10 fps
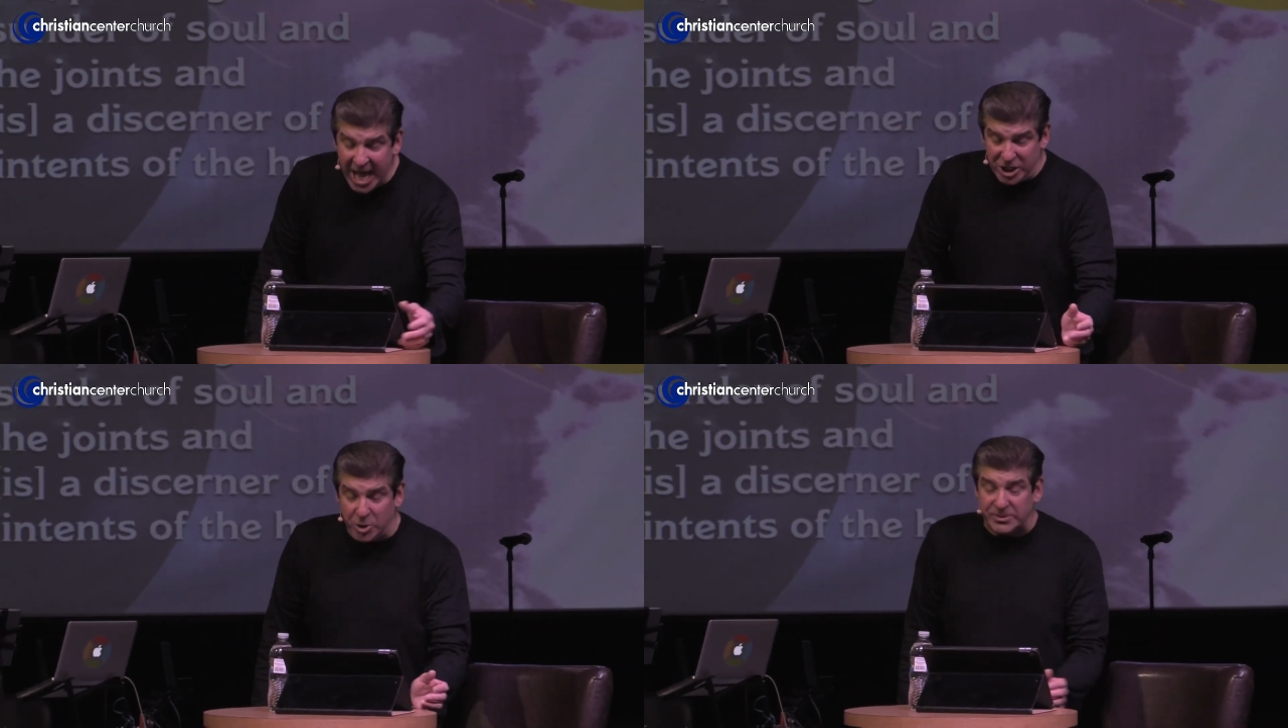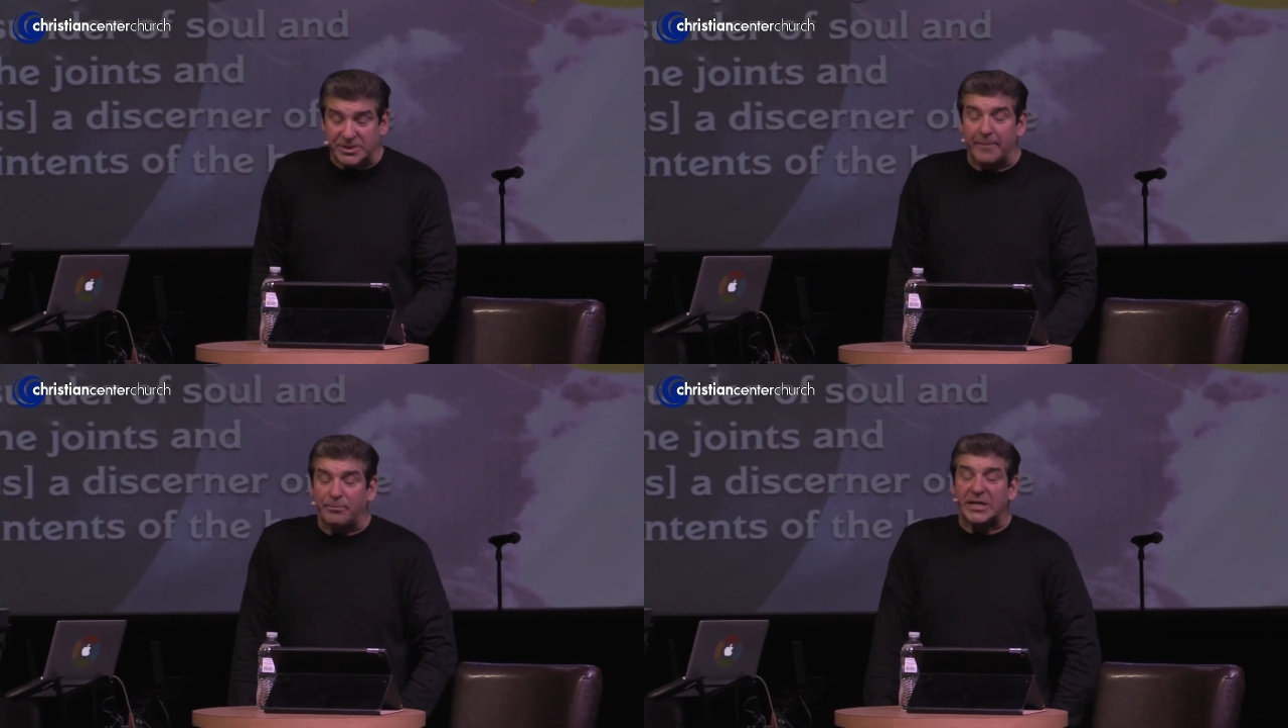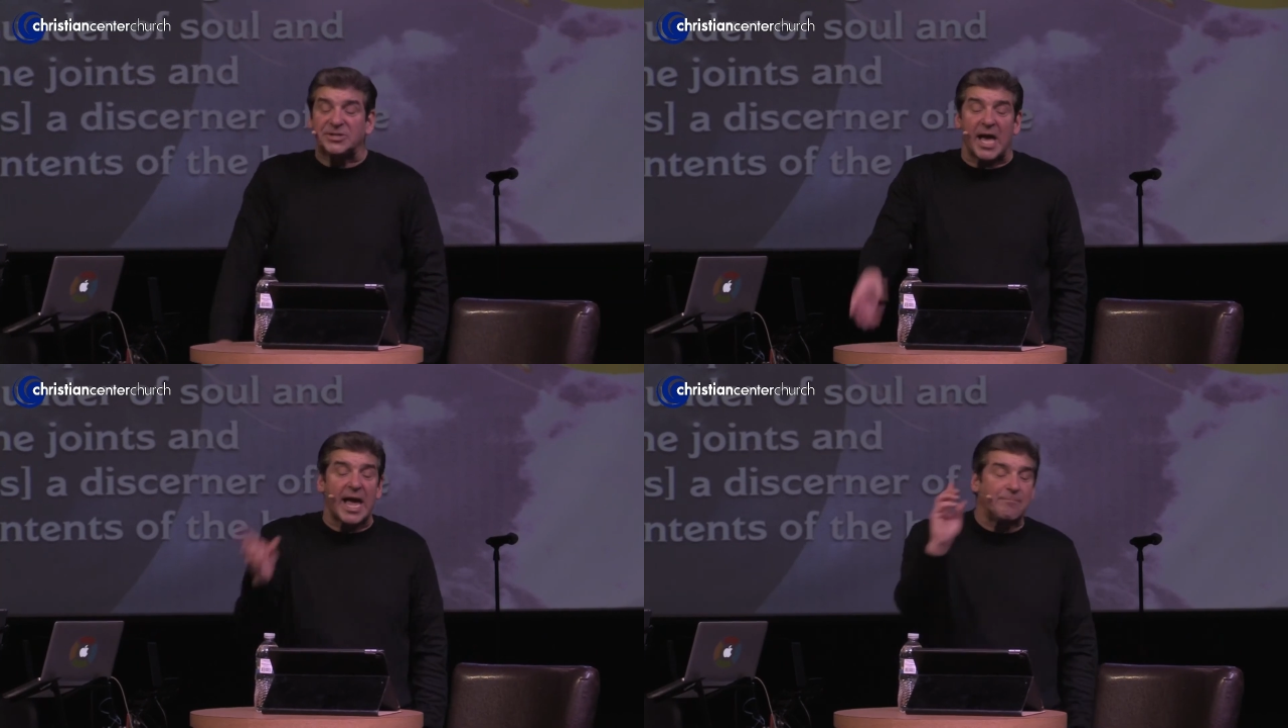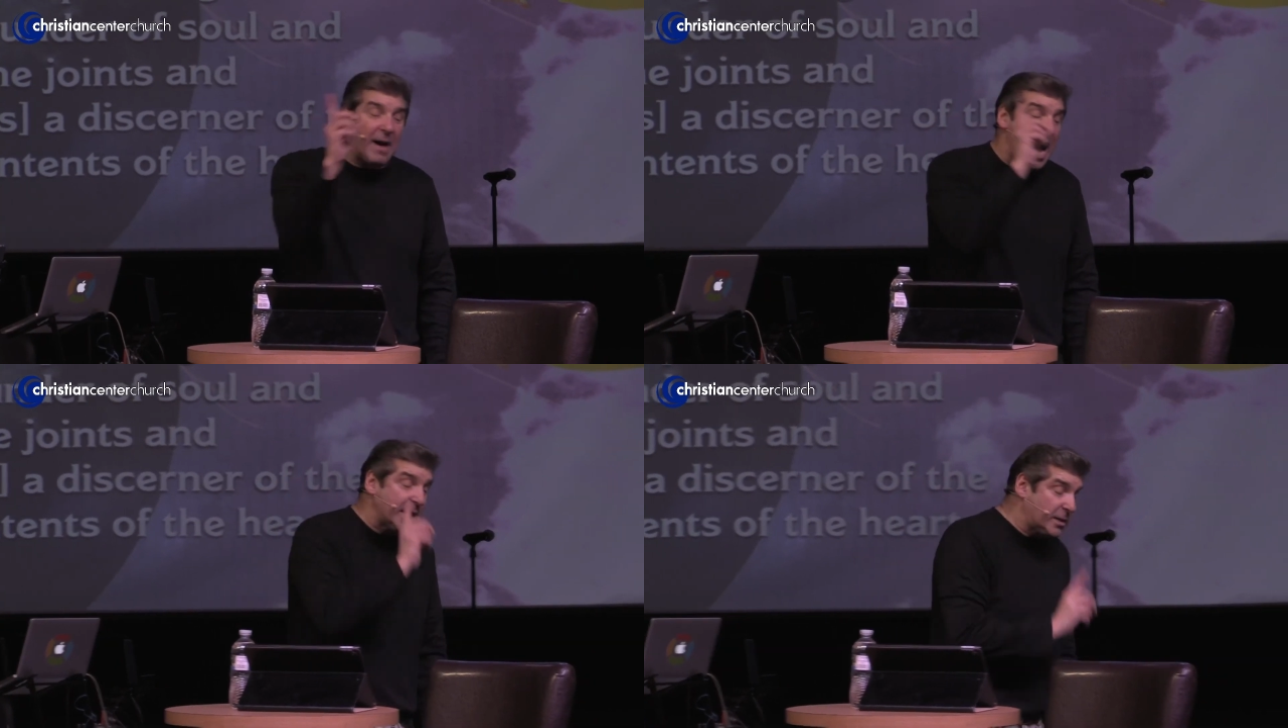you simply say,
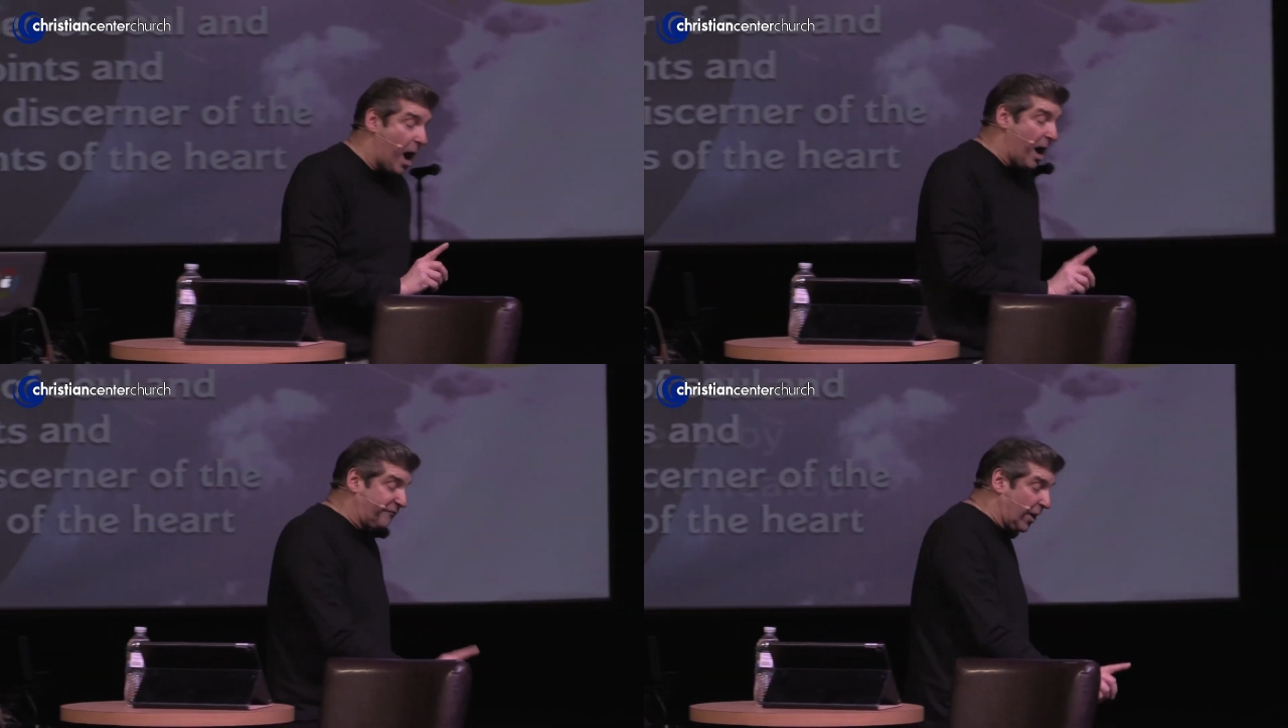My God,